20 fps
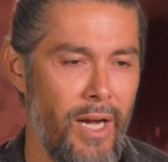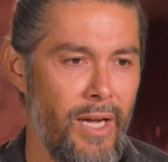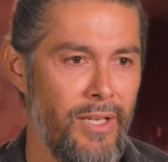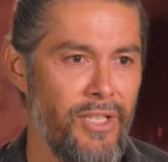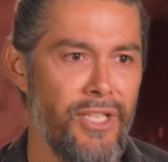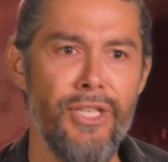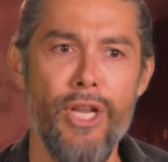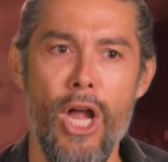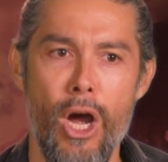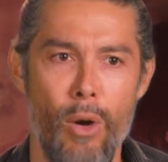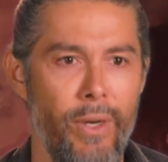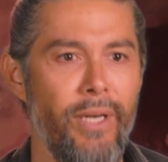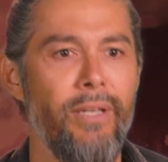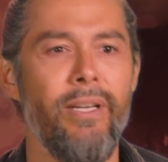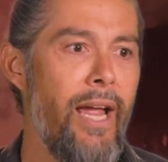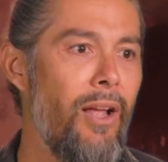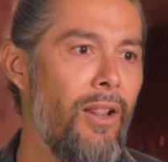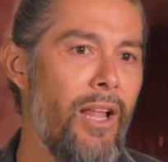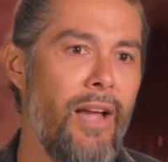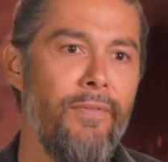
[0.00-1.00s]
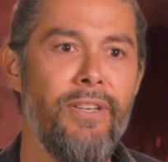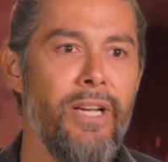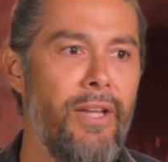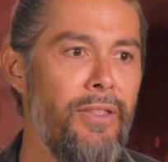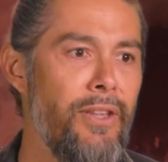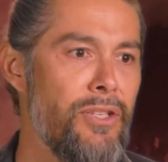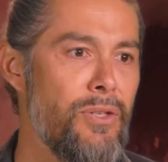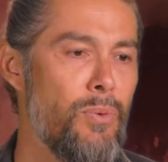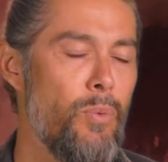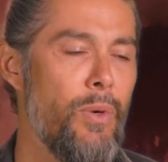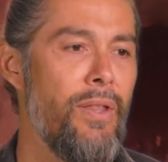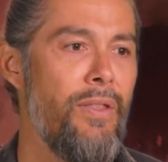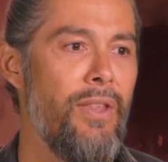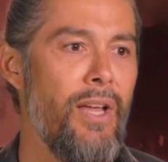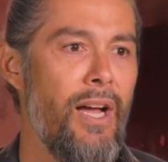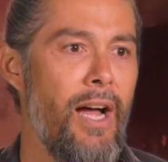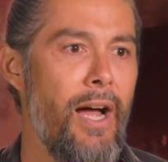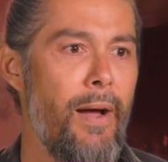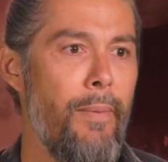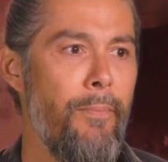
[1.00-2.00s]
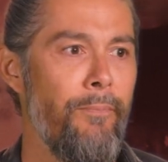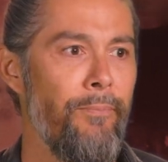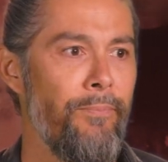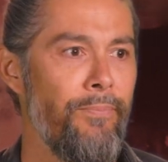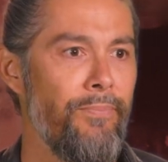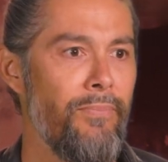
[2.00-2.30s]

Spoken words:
snowing. Hell, I've done this with while